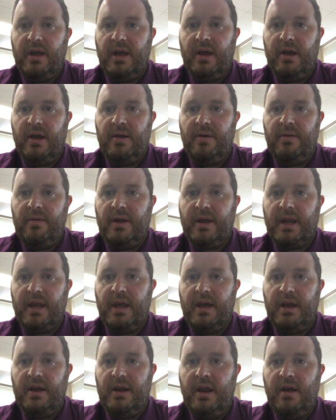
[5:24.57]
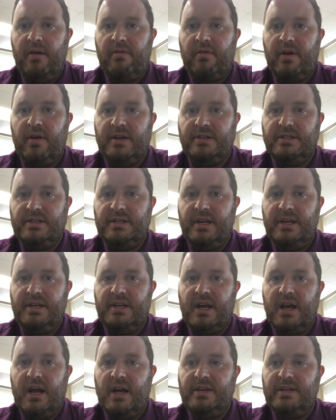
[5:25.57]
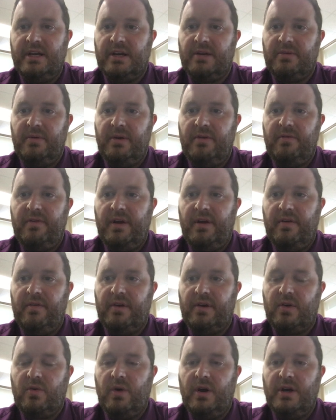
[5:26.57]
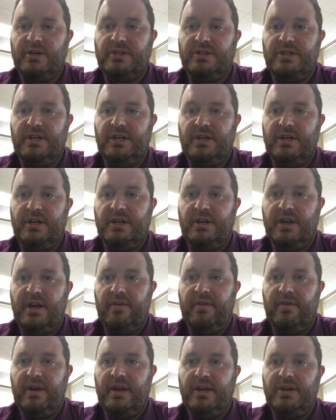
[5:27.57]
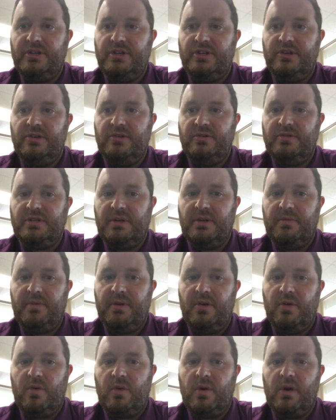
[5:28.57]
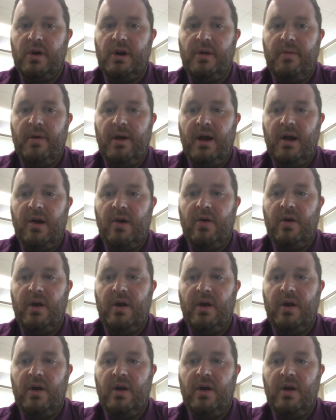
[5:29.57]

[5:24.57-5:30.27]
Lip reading: And again, never hesitate to contact me if you have a question, you have an issue, something you're worried about,